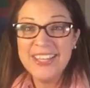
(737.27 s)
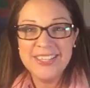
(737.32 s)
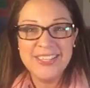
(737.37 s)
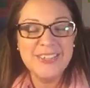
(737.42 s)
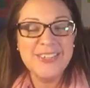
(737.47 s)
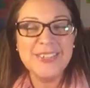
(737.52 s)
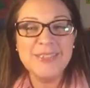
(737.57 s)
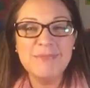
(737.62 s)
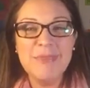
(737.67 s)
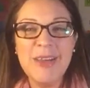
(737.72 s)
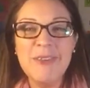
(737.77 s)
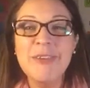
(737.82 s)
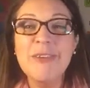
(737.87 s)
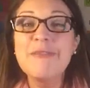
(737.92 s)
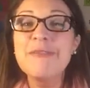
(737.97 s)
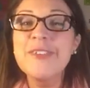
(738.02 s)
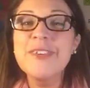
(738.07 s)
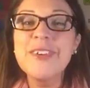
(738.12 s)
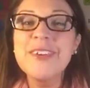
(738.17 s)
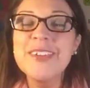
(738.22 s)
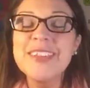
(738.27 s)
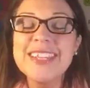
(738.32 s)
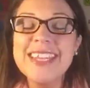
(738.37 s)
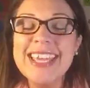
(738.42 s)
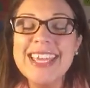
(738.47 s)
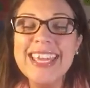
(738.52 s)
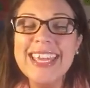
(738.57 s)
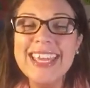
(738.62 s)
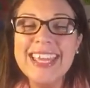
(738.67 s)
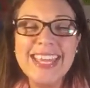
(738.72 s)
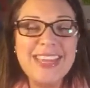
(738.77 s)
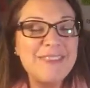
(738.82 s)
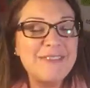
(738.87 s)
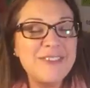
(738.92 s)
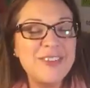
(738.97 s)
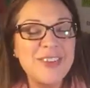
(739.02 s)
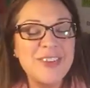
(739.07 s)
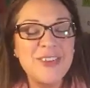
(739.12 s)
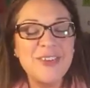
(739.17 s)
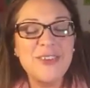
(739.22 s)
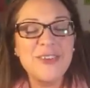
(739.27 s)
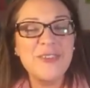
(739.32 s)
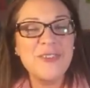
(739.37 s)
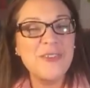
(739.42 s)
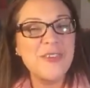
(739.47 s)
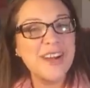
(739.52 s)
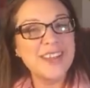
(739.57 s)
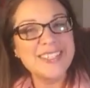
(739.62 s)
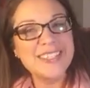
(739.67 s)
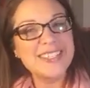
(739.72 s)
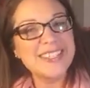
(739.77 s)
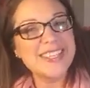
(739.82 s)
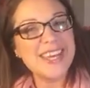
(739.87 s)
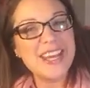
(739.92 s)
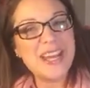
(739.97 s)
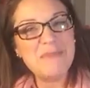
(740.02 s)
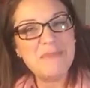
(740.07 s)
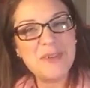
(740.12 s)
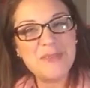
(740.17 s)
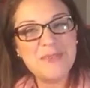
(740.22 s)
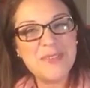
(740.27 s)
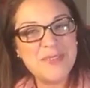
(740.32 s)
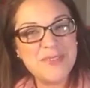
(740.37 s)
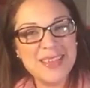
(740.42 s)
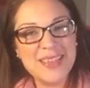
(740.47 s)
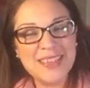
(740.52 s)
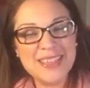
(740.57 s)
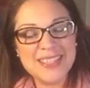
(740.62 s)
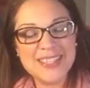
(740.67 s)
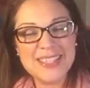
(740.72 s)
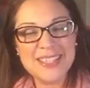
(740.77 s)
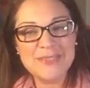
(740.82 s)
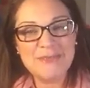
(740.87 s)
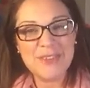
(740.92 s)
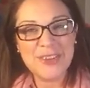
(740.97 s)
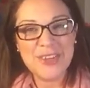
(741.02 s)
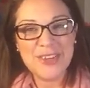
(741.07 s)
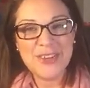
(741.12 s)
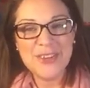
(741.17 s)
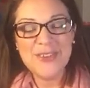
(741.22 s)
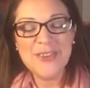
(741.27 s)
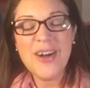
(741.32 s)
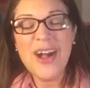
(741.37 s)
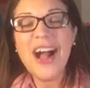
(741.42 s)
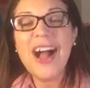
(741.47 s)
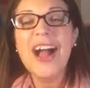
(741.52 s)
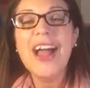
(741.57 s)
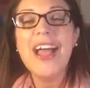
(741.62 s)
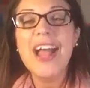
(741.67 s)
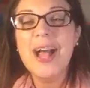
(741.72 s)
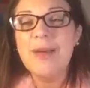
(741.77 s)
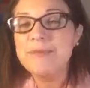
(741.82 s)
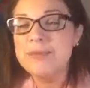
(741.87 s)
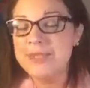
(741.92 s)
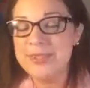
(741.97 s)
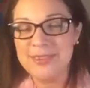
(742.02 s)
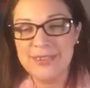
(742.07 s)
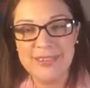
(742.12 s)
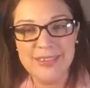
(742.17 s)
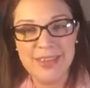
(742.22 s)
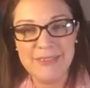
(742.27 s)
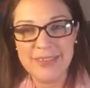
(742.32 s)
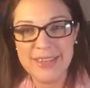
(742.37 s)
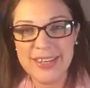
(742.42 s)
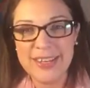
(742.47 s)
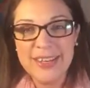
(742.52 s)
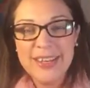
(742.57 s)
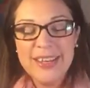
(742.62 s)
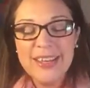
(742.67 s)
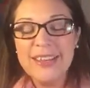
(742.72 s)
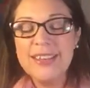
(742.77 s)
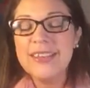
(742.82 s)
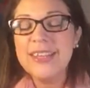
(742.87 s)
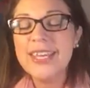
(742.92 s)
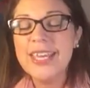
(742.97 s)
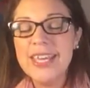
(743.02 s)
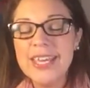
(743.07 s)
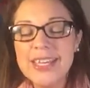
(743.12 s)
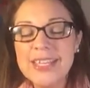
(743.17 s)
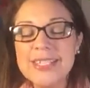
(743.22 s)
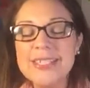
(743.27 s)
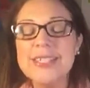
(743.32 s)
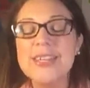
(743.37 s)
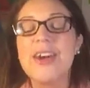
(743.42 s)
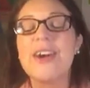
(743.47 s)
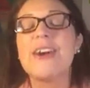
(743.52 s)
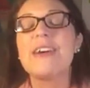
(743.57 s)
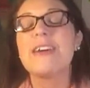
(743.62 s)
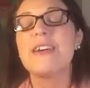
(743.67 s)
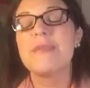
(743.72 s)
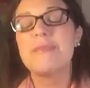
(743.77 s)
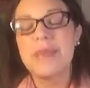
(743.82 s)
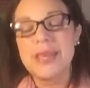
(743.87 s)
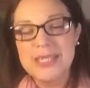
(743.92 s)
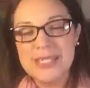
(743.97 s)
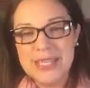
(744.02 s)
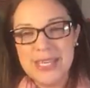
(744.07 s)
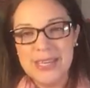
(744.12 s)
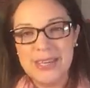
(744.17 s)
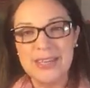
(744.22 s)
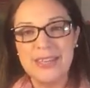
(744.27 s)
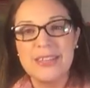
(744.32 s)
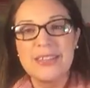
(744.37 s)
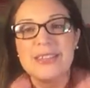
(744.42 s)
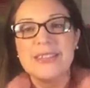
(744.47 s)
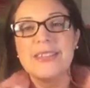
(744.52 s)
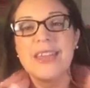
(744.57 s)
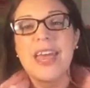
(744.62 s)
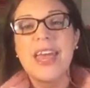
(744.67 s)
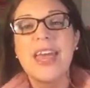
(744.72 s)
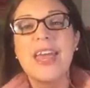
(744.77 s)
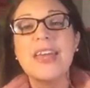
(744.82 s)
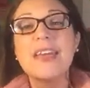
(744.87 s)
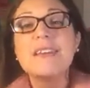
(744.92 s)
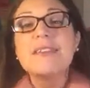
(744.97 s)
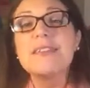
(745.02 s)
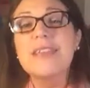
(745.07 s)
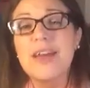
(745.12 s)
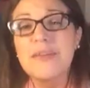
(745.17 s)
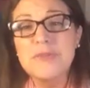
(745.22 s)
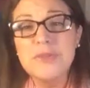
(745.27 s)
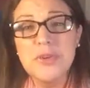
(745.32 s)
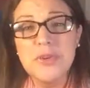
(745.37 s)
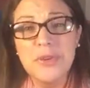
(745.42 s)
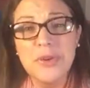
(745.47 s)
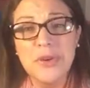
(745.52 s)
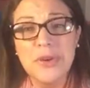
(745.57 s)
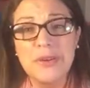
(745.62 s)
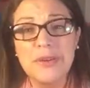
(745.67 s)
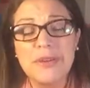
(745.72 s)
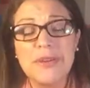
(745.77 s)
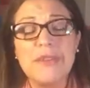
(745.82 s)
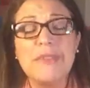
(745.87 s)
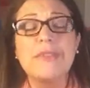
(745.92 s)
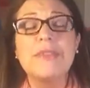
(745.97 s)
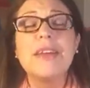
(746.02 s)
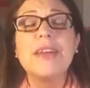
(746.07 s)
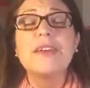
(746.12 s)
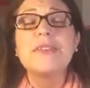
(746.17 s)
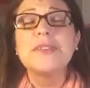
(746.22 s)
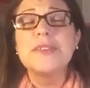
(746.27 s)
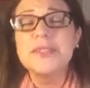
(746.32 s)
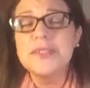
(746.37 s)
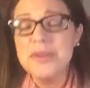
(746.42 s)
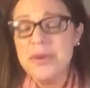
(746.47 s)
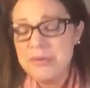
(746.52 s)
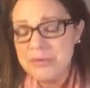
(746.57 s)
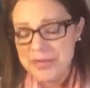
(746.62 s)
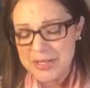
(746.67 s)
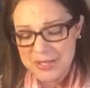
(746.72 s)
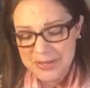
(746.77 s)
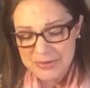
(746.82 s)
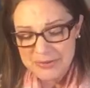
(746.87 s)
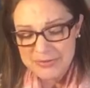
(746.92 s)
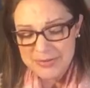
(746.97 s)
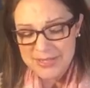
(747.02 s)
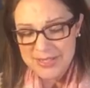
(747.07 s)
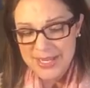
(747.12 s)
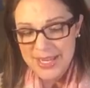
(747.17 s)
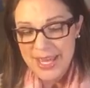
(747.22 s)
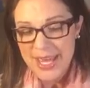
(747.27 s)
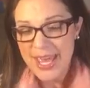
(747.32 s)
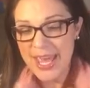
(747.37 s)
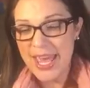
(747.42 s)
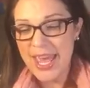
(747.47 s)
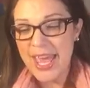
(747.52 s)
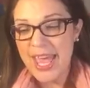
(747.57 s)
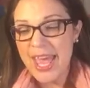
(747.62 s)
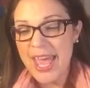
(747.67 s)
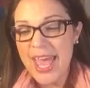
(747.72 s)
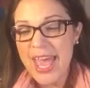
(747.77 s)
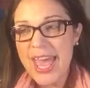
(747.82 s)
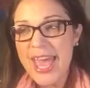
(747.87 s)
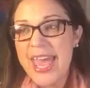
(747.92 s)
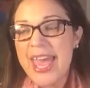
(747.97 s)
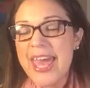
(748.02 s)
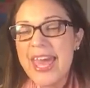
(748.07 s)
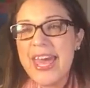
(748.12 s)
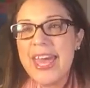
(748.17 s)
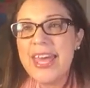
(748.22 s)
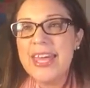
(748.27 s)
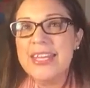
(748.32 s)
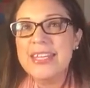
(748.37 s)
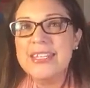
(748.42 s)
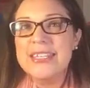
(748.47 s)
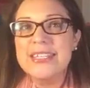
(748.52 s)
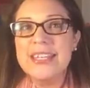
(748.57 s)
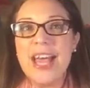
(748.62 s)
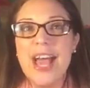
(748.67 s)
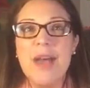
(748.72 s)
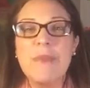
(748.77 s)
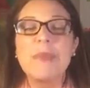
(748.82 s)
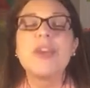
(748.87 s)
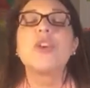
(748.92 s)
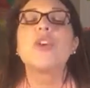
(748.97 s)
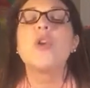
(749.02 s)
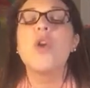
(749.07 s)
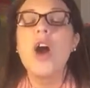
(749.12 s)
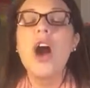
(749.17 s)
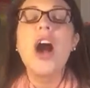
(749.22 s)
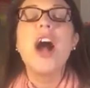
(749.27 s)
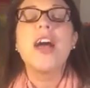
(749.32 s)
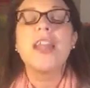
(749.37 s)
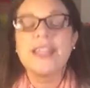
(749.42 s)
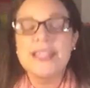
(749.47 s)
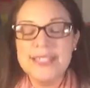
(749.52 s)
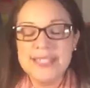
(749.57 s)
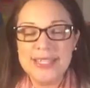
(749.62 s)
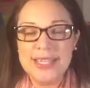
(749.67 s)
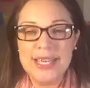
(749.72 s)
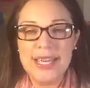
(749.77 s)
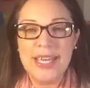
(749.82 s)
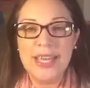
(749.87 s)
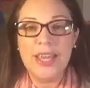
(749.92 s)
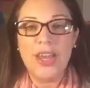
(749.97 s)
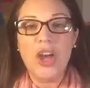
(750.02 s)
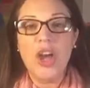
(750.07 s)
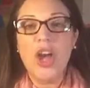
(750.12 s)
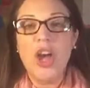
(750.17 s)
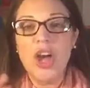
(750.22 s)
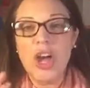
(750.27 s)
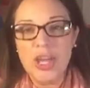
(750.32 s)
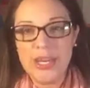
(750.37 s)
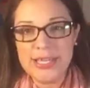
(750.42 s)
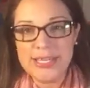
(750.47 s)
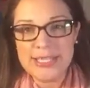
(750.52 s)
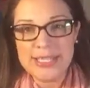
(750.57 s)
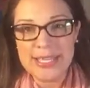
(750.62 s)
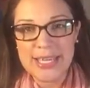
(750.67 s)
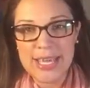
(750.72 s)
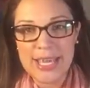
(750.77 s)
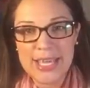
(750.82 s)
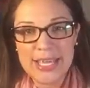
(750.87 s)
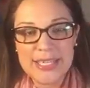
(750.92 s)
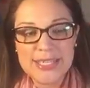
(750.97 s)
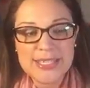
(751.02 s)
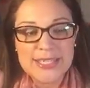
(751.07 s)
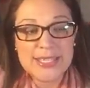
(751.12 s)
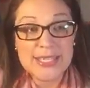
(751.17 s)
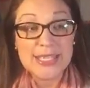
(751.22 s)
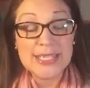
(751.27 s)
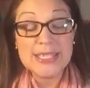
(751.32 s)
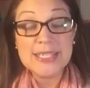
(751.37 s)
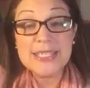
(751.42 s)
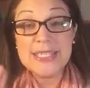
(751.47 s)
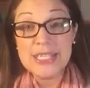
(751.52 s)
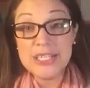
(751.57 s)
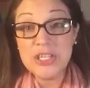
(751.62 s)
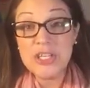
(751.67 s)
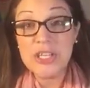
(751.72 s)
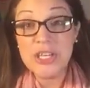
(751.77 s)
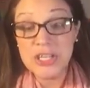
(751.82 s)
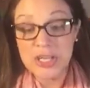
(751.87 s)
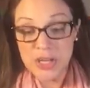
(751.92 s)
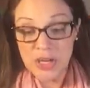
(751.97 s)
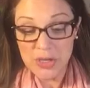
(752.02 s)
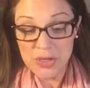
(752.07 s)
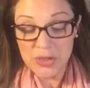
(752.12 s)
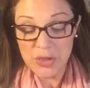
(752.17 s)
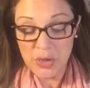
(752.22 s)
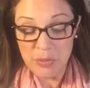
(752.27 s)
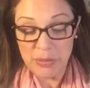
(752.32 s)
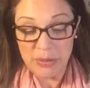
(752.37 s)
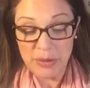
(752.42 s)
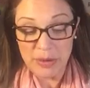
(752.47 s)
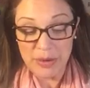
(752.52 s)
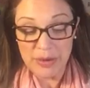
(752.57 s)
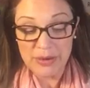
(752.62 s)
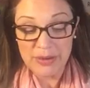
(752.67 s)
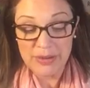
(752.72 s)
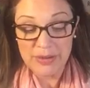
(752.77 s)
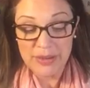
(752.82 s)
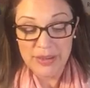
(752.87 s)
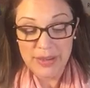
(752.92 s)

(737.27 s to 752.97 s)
use my referral link if you want to sign up, if you think this is for you. I absolutely love it. The kids are amazing. They love to learn. They are so cute. And I mean, honestly, since teaching in October,